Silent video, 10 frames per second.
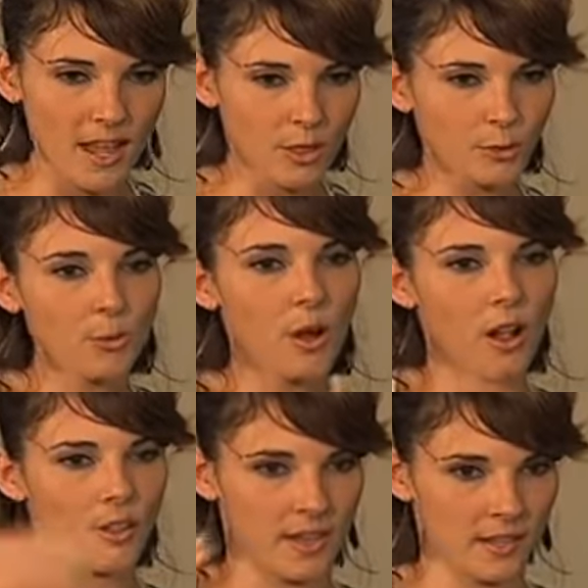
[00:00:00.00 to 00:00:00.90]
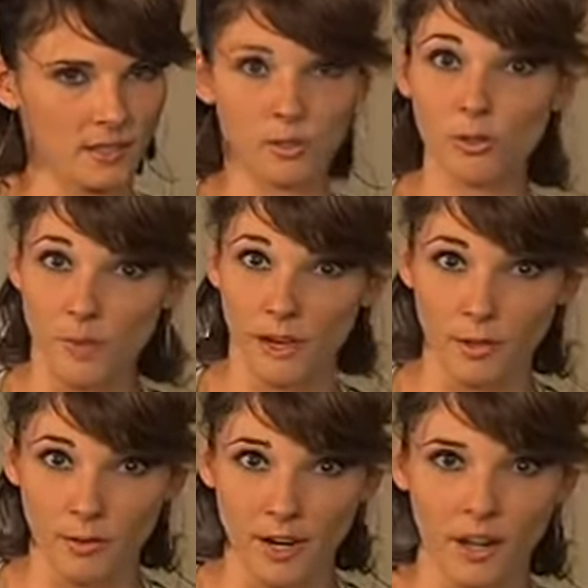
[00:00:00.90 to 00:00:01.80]
through all of this, through my
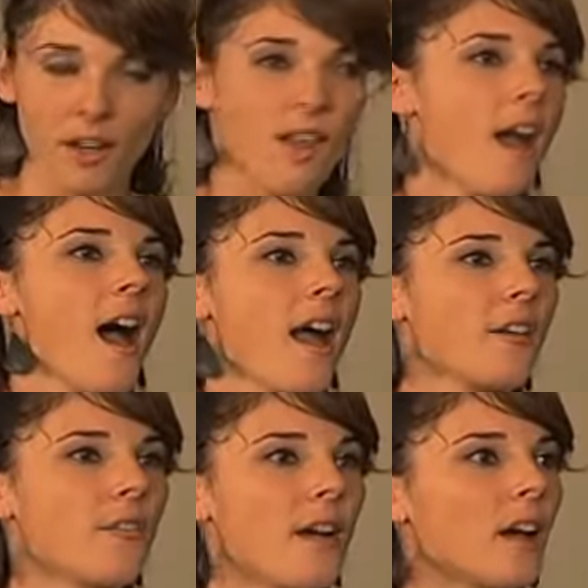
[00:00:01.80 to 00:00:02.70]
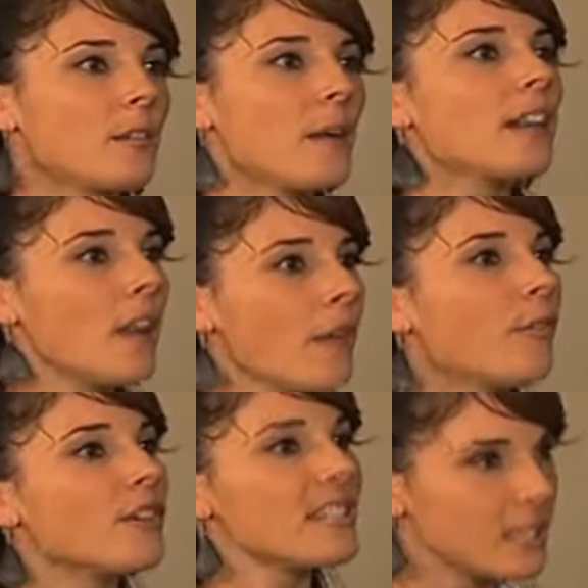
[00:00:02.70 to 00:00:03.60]
career, I have found my love
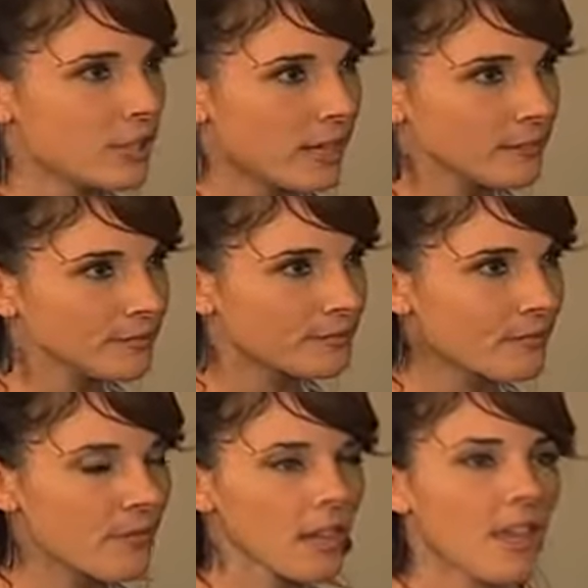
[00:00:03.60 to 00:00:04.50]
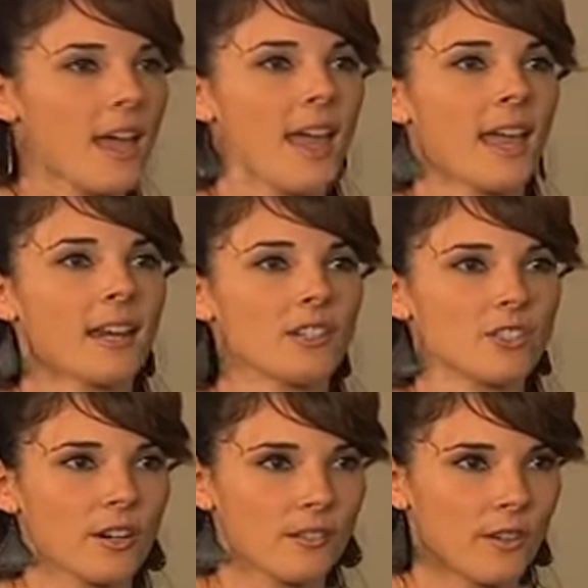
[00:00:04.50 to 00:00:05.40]
for teaching. And it
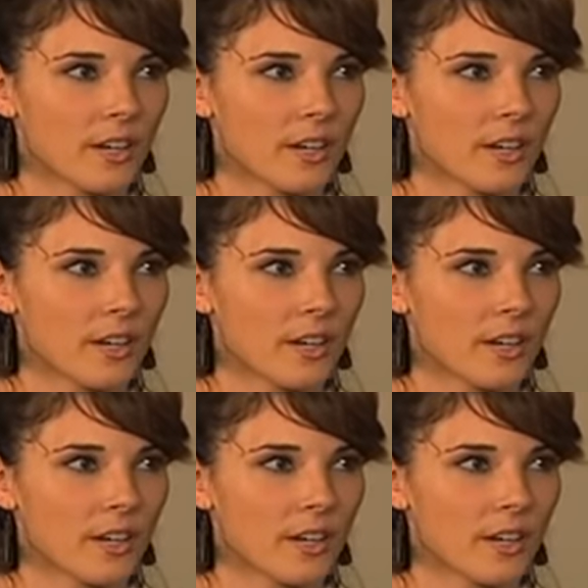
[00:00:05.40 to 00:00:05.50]
started